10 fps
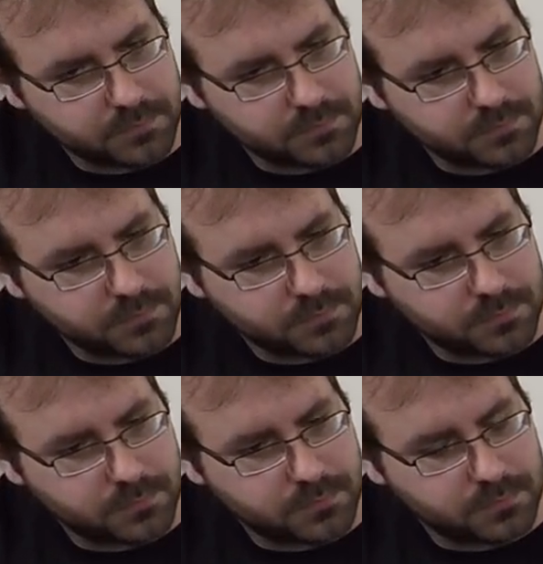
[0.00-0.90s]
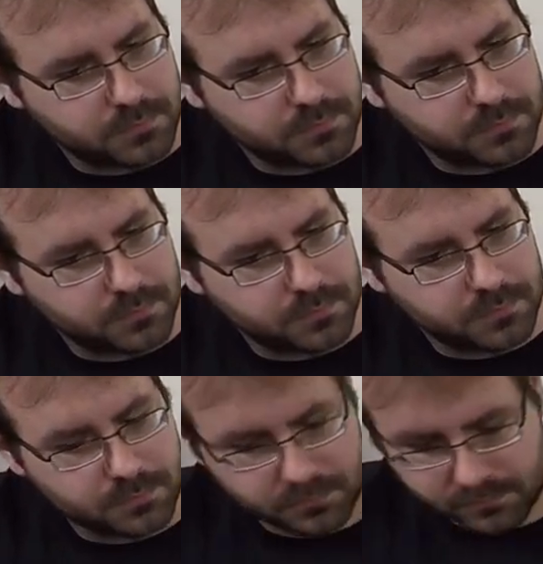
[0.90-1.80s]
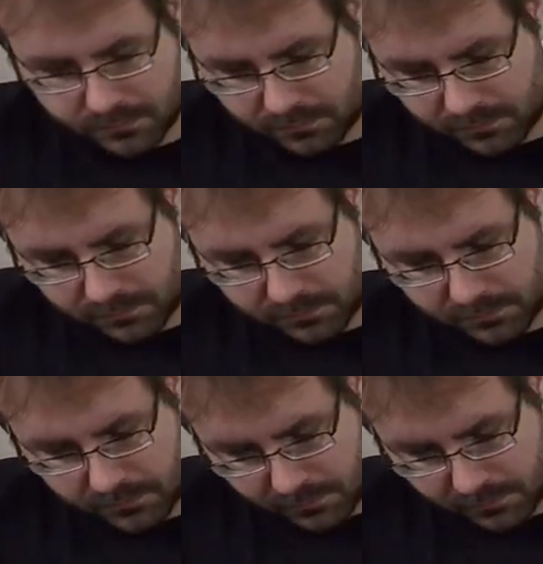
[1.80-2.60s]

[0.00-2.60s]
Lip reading: (not speaking)